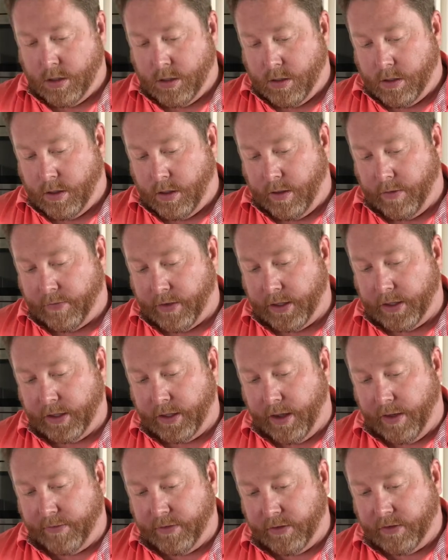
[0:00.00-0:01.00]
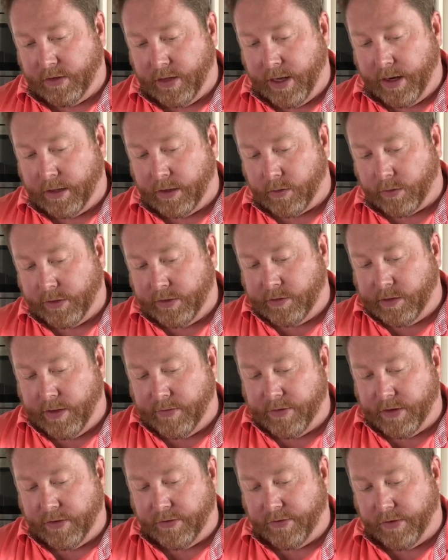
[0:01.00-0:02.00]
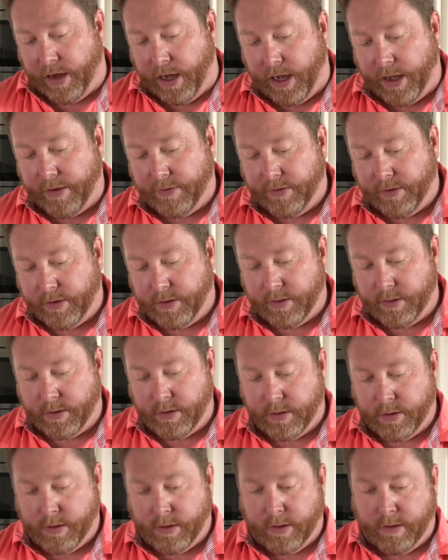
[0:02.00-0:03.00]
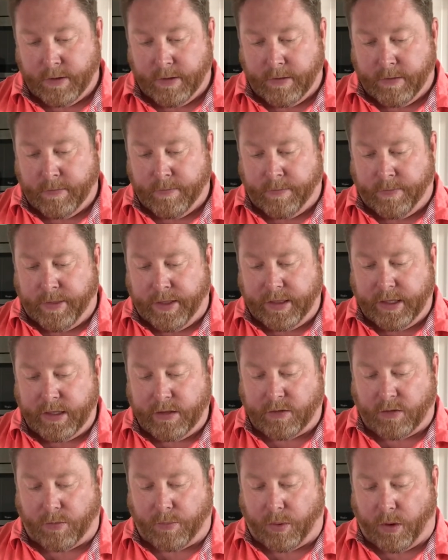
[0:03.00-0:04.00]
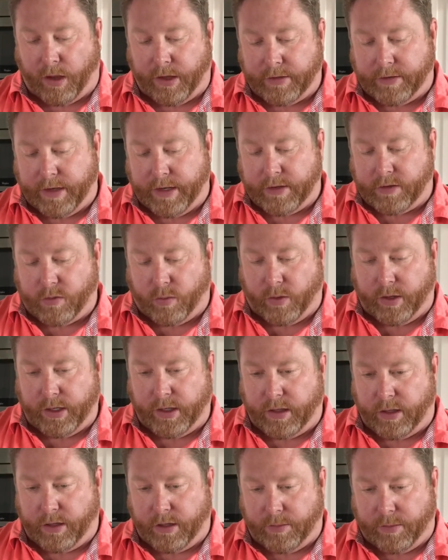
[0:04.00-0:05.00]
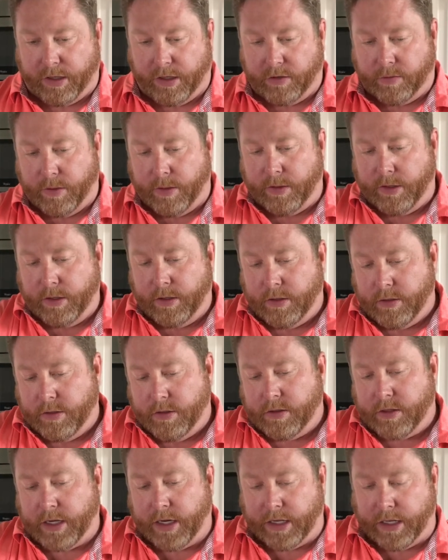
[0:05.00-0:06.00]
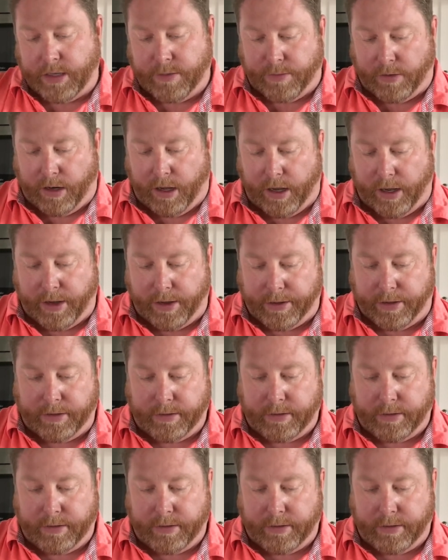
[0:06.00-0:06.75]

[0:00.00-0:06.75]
We've got the oven set at 375. I think this will probably take 20, 30 minutes maybe. Just kind of keep an eye on it.